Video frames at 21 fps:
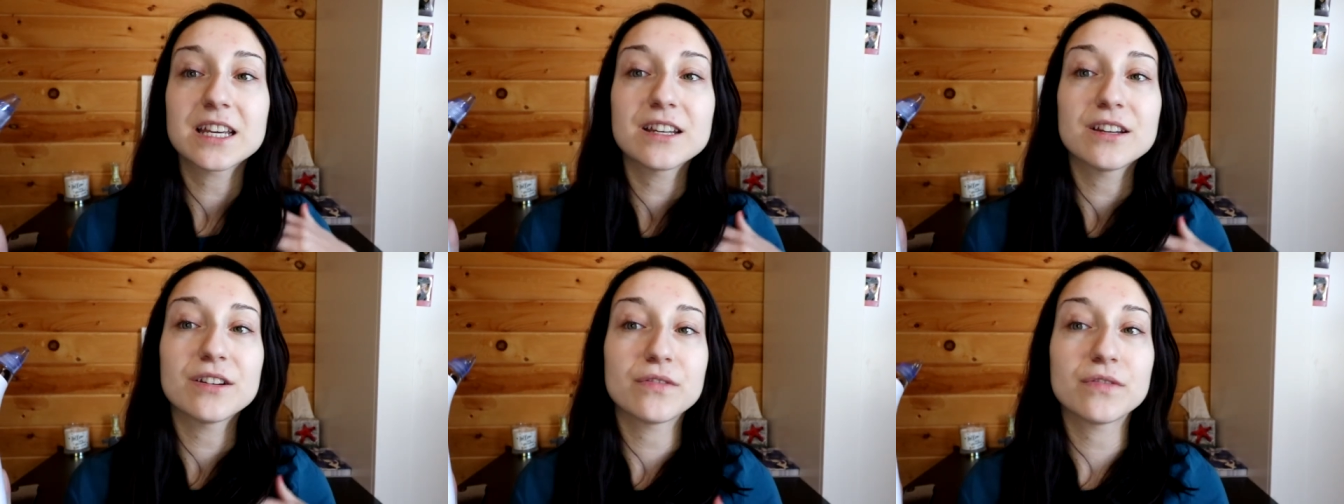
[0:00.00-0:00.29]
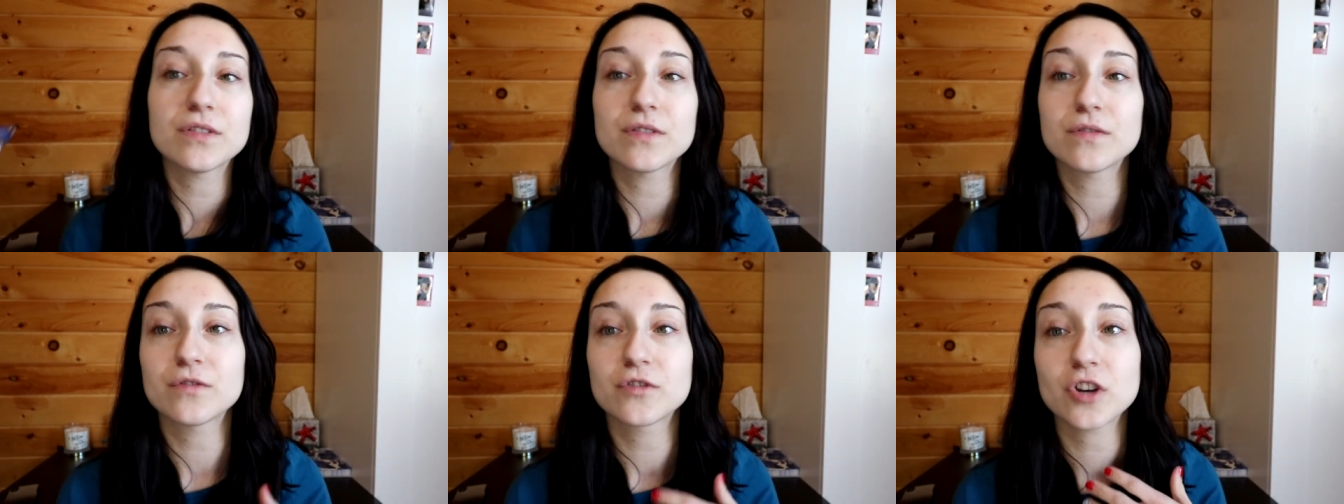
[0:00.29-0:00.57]
And
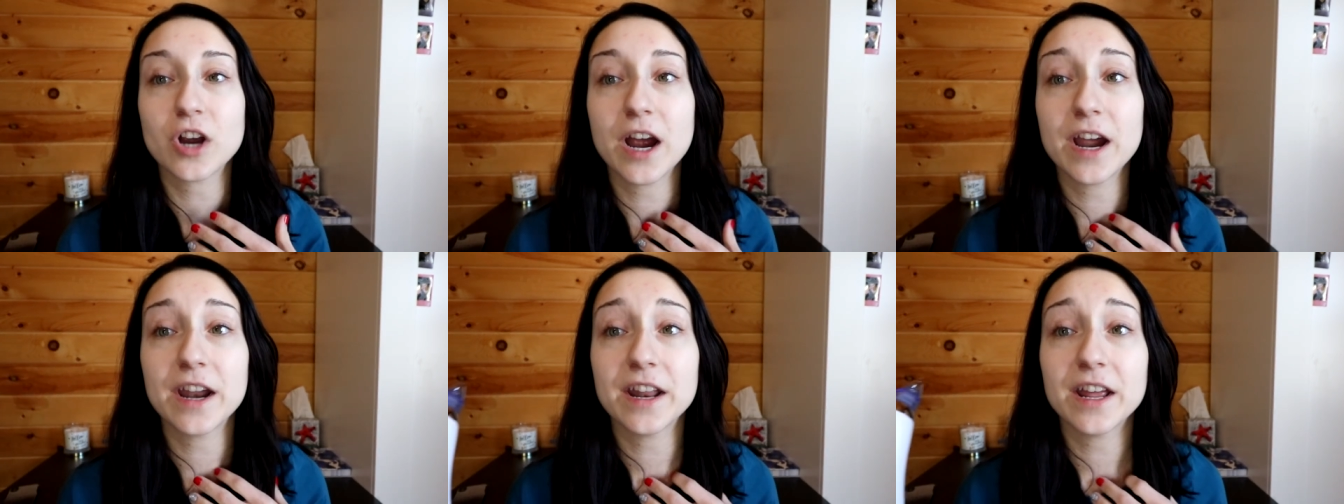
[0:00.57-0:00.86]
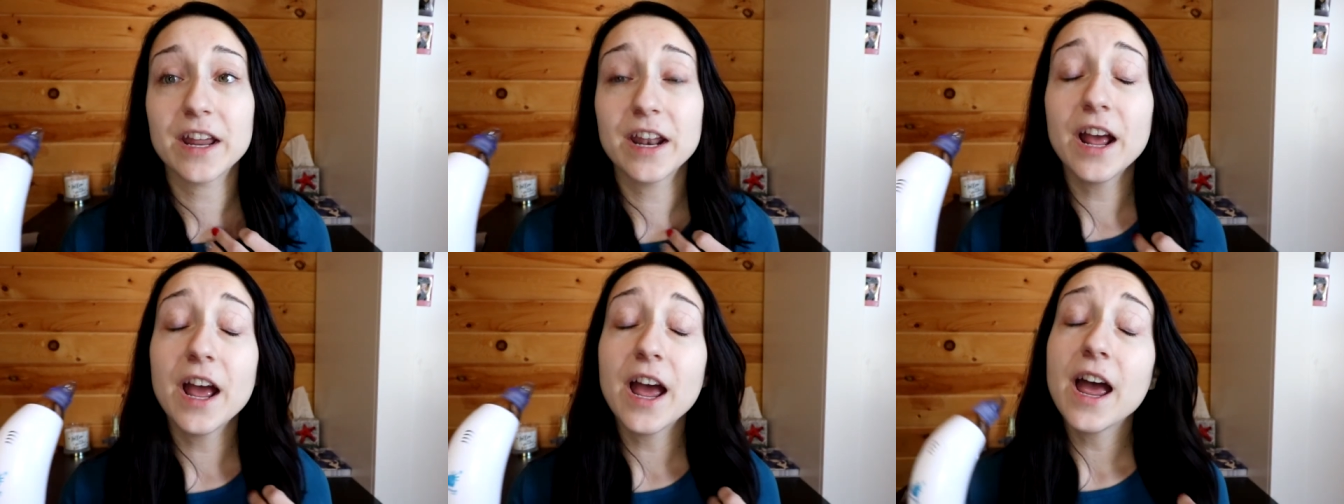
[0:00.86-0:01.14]
if you've tried
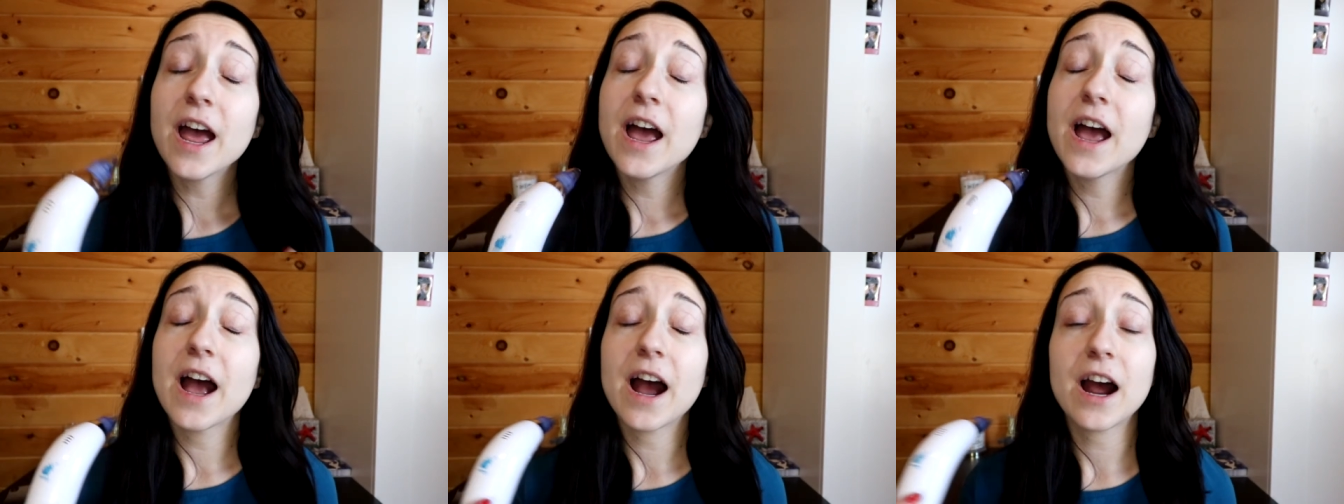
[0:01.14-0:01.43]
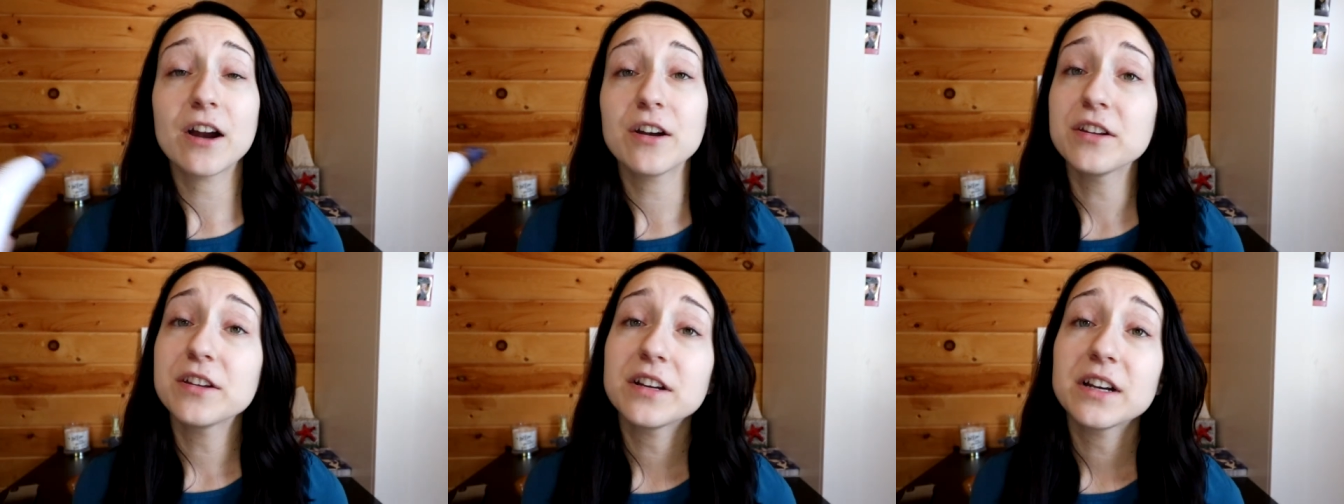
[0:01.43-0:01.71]
it,
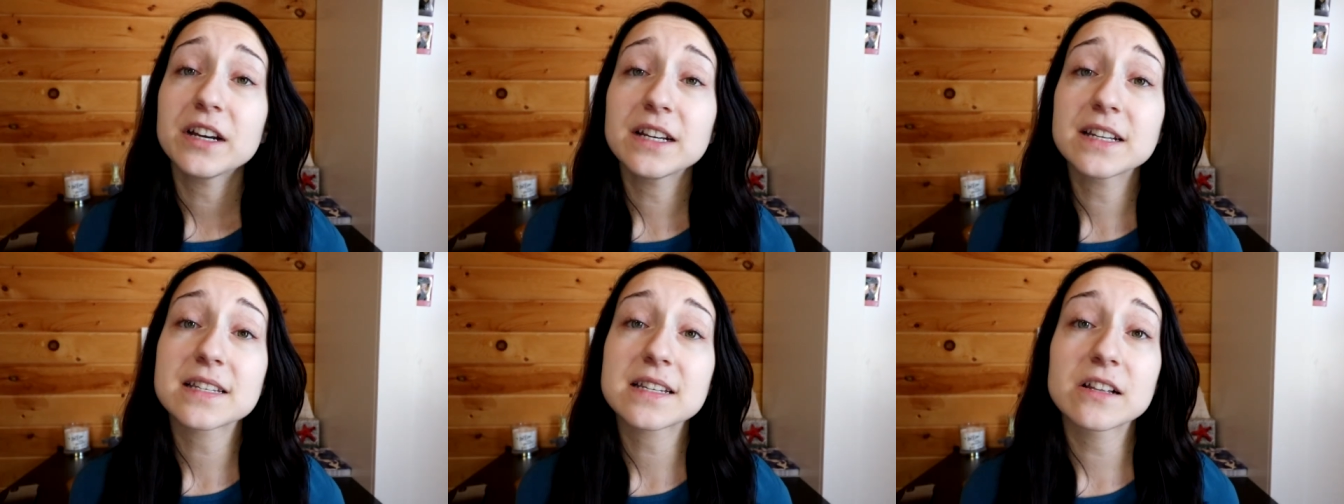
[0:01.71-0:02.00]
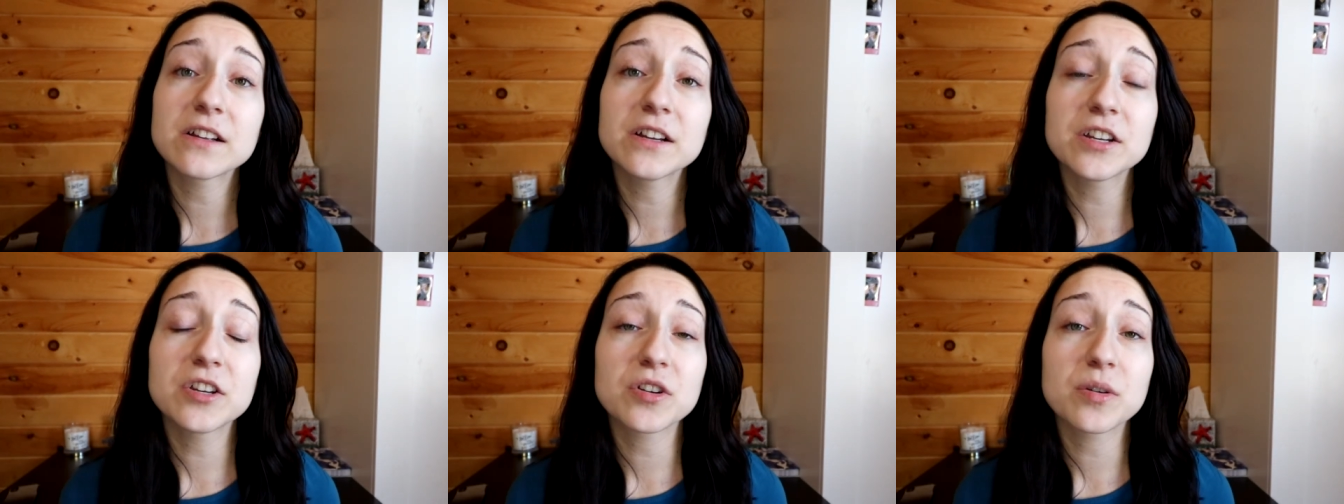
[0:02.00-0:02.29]
how do you guys clean